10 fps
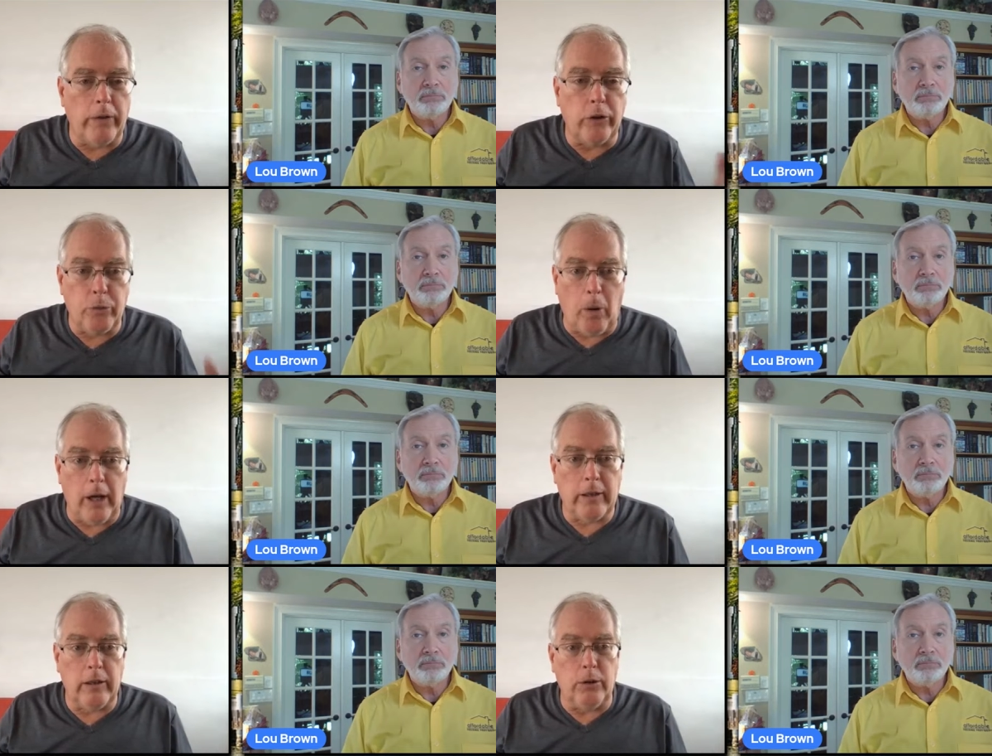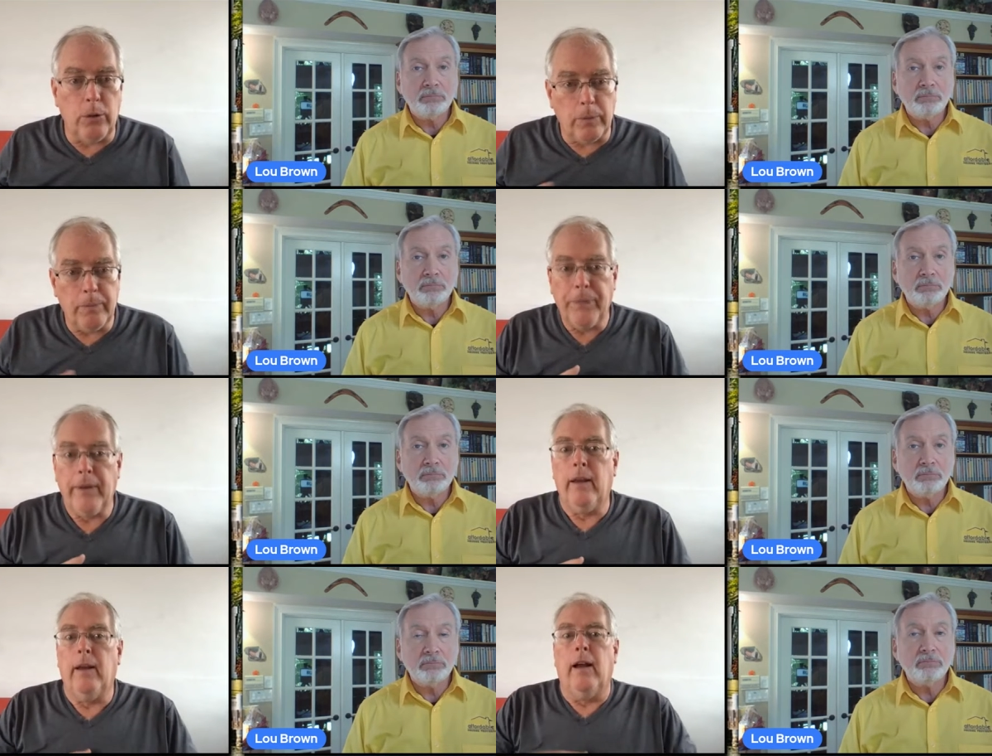Speaker 1: on the spot, Lou.
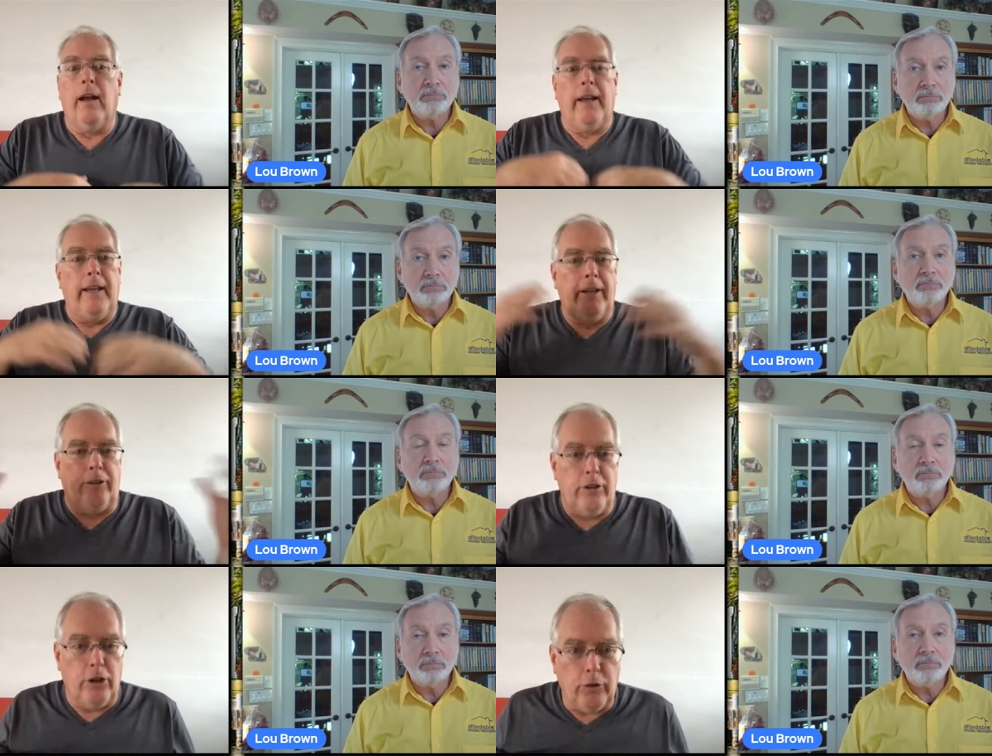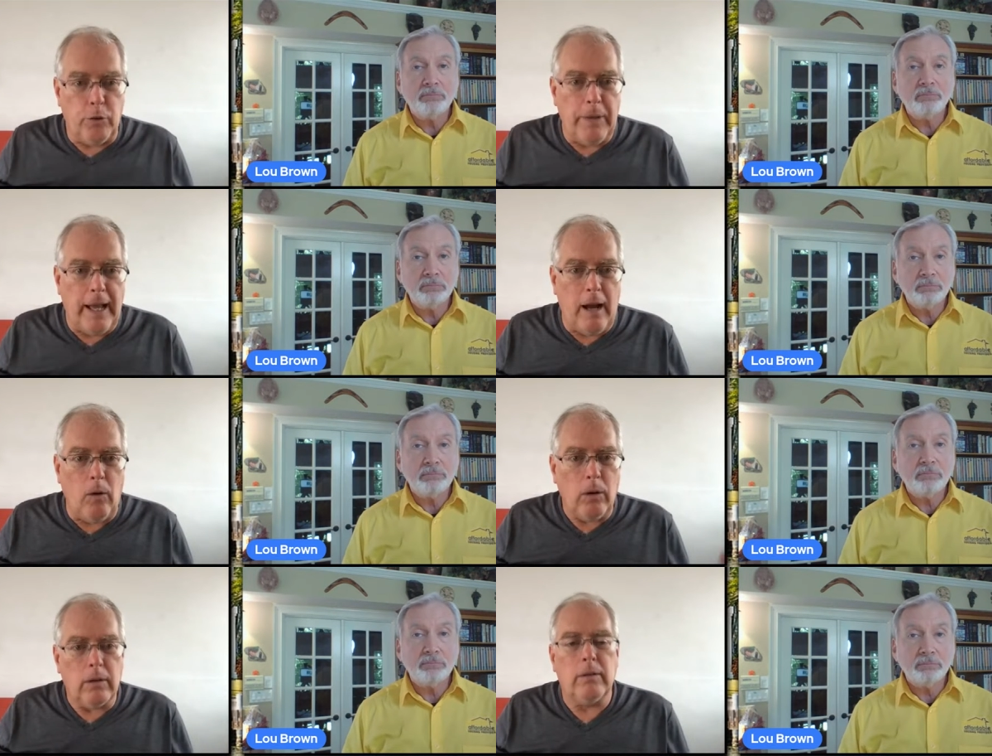It's a year from
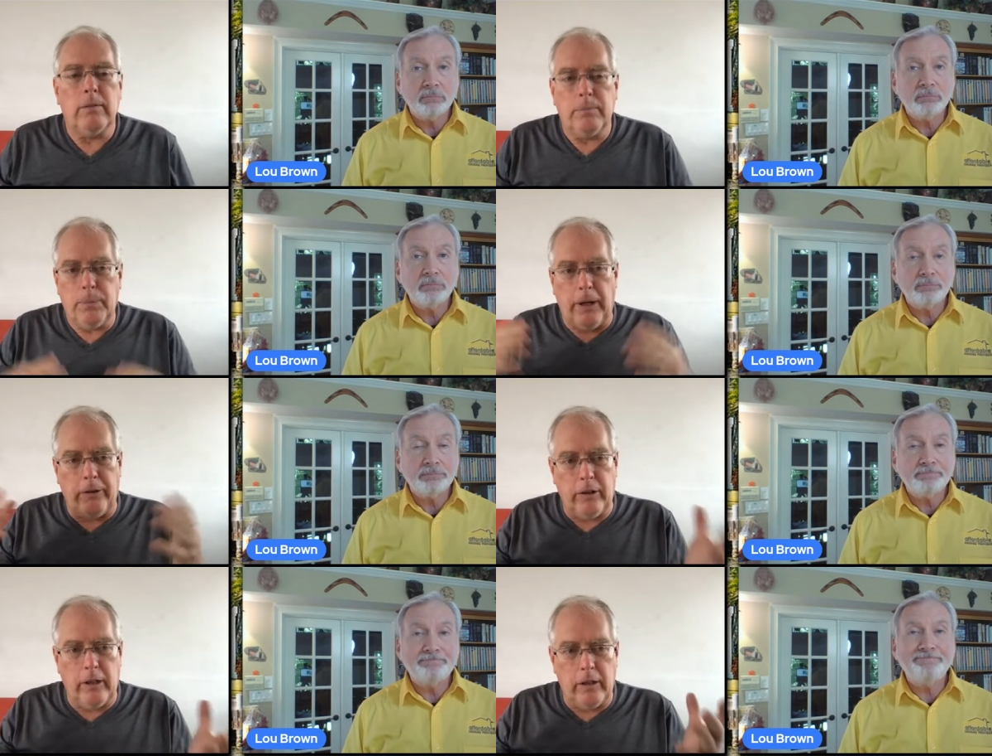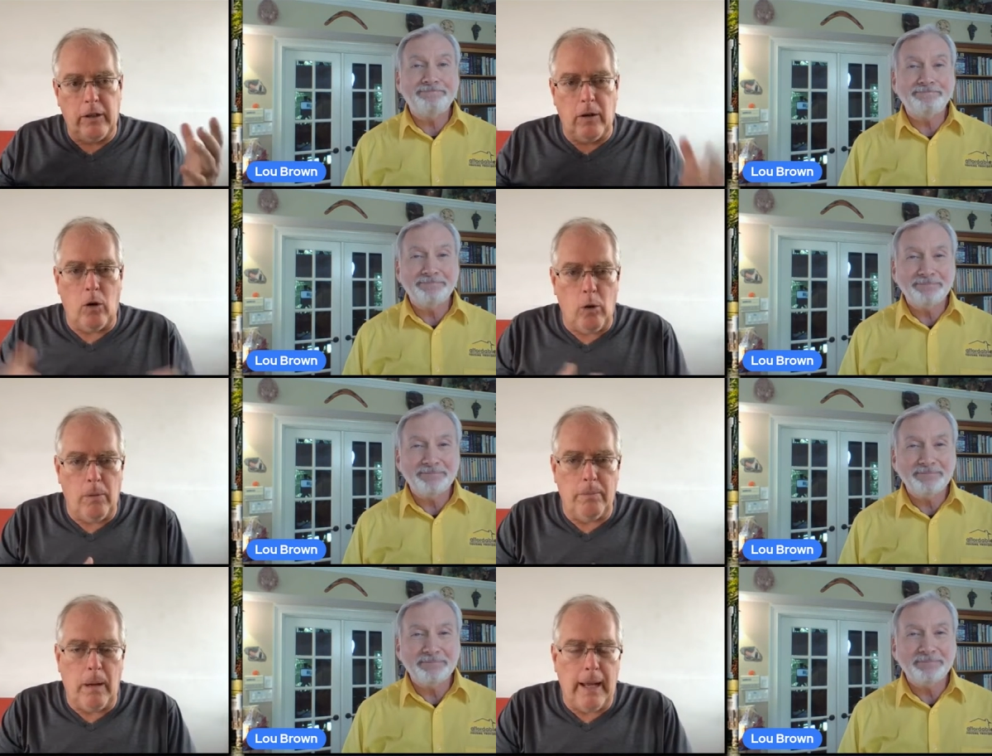now. President
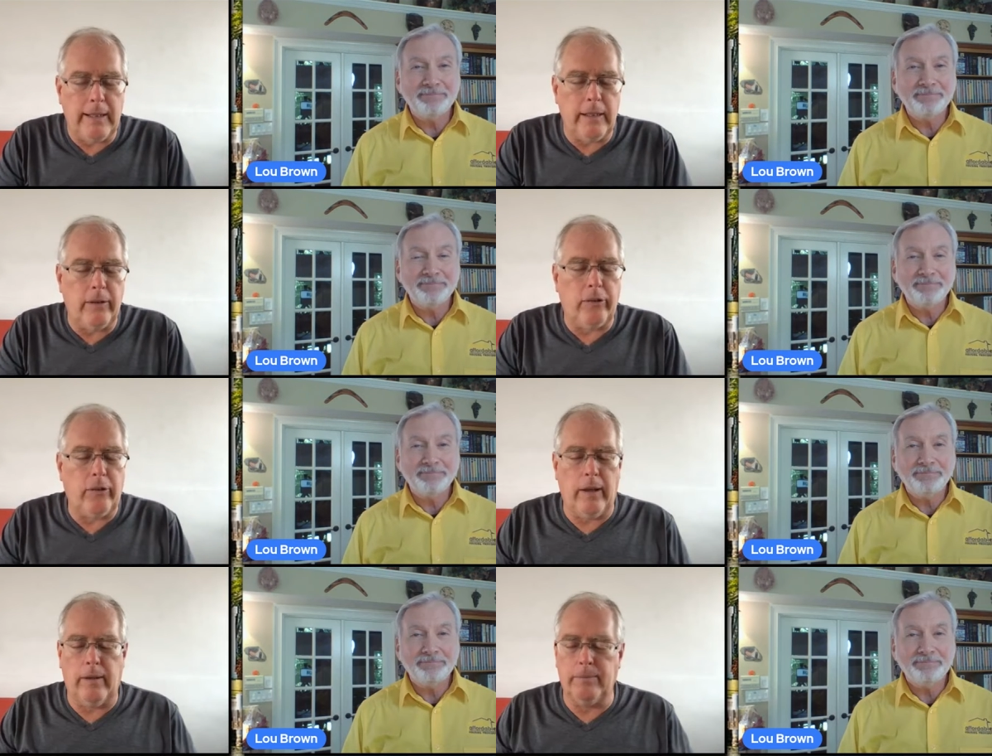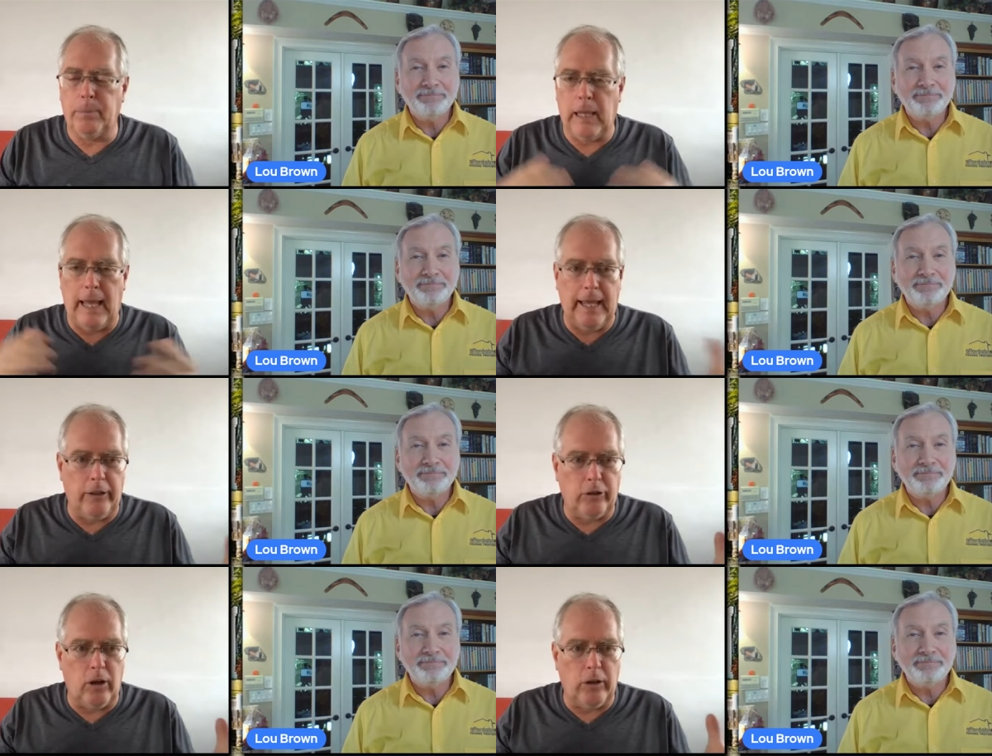Biden's
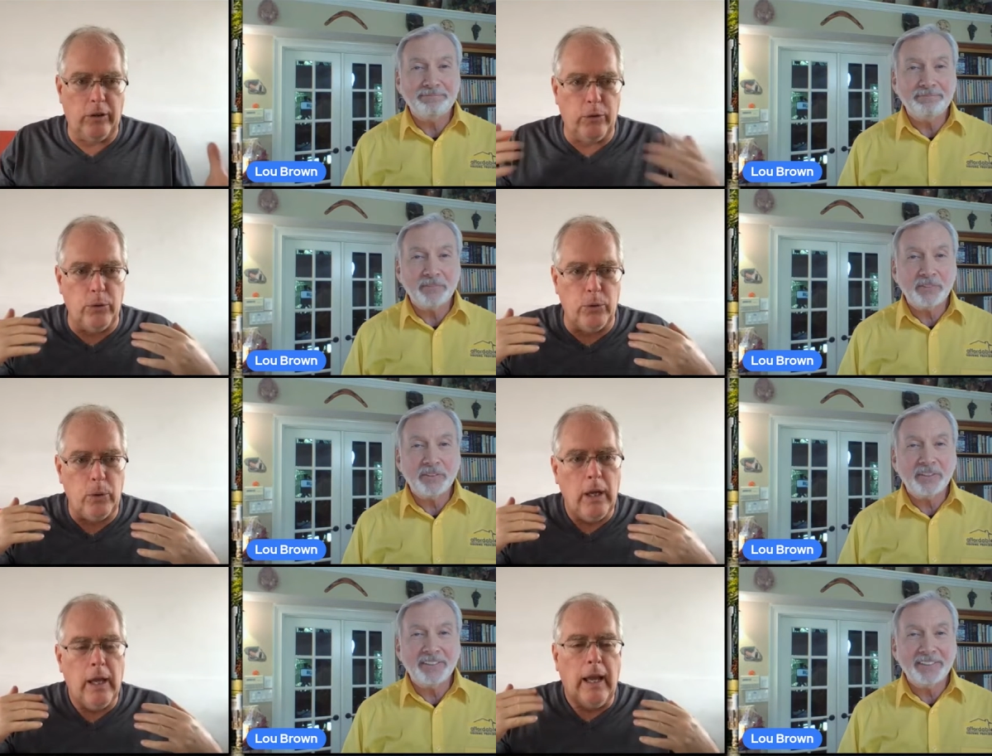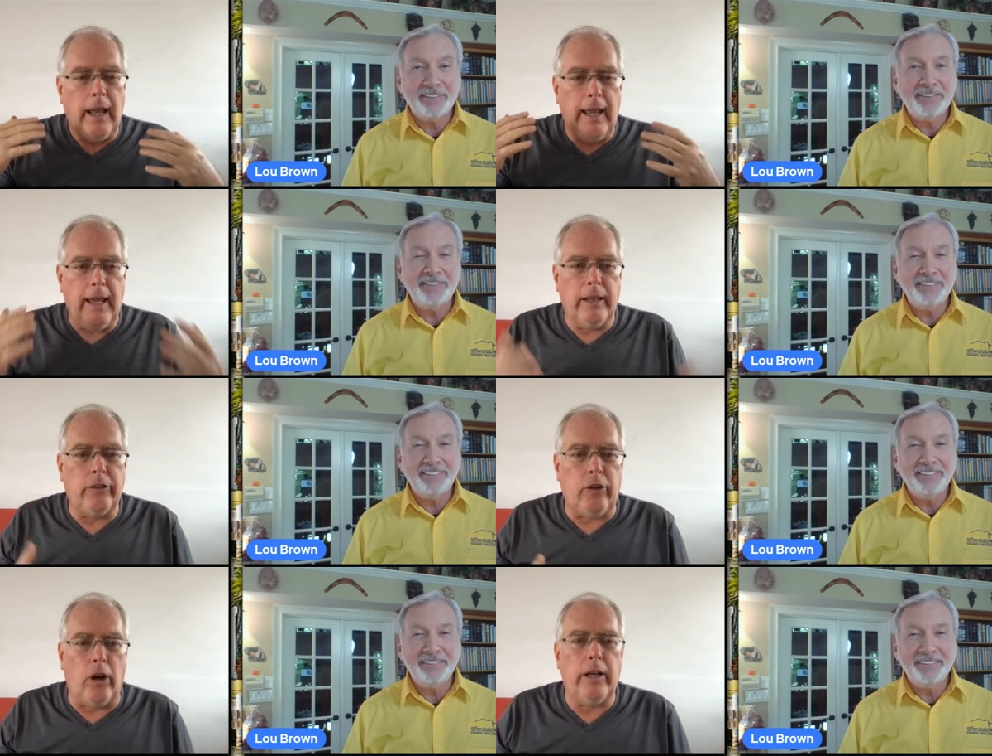plan has gone through,
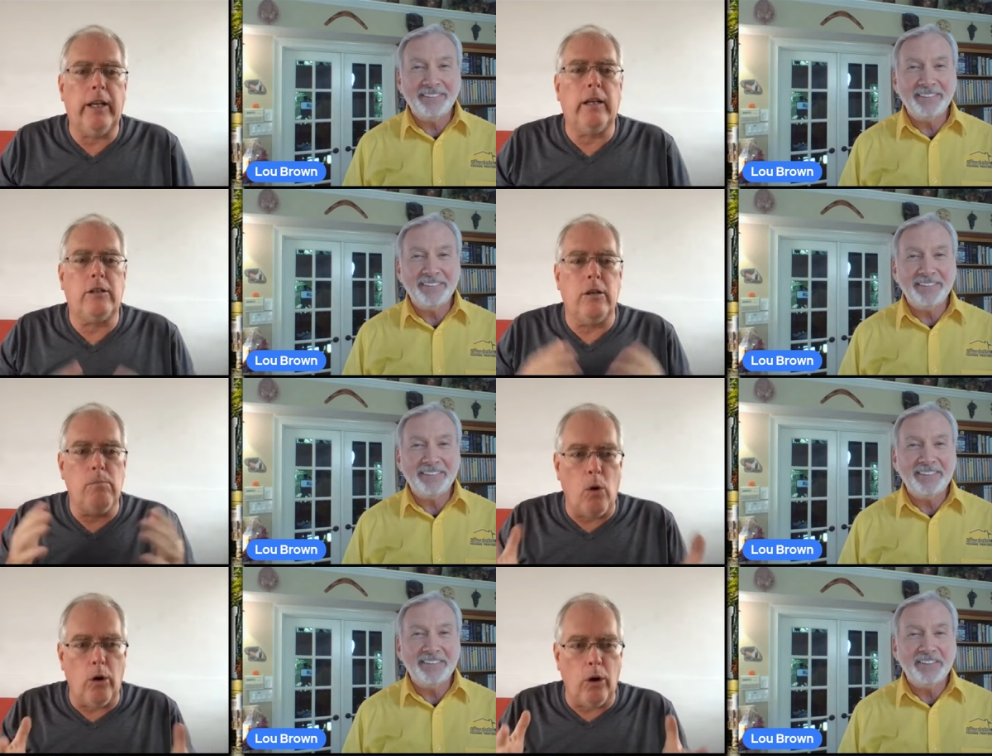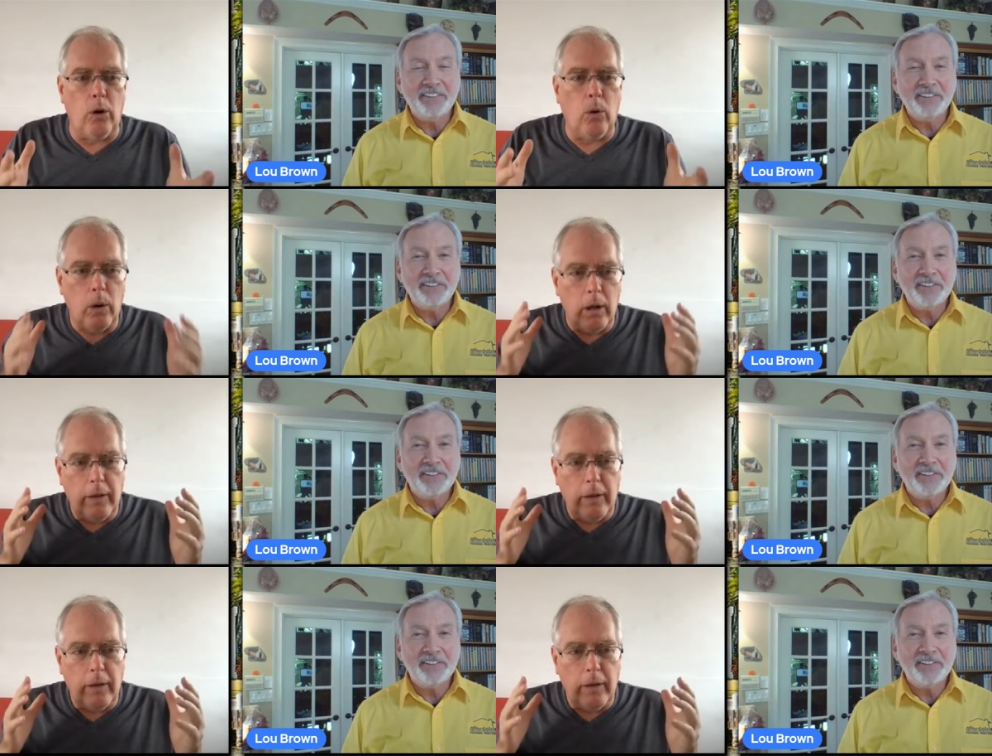and starting tomorrow,